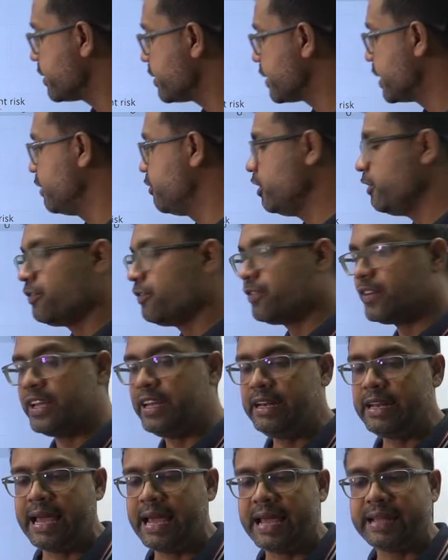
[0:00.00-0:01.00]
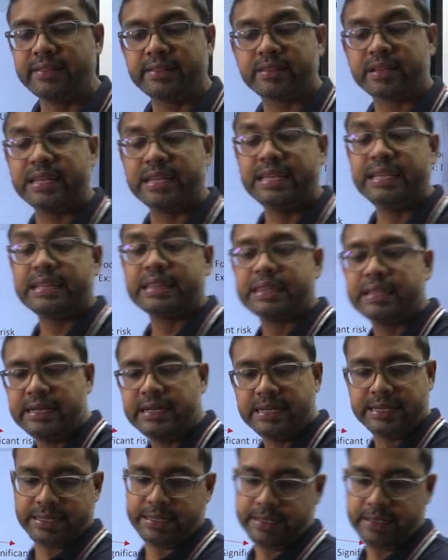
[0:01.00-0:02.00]
315 and
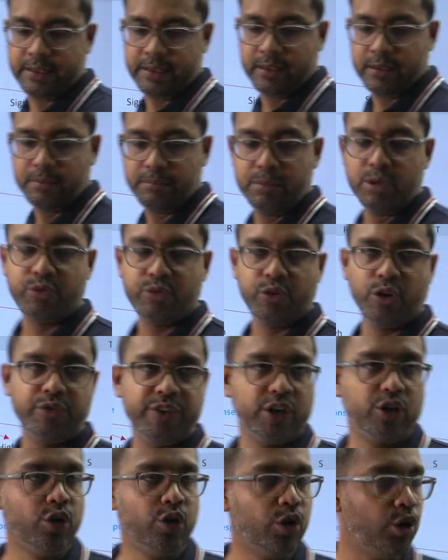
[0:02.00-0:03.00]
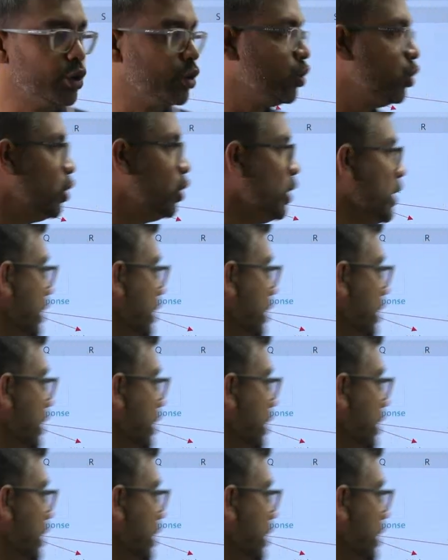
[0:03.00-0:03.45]
330. Before we go to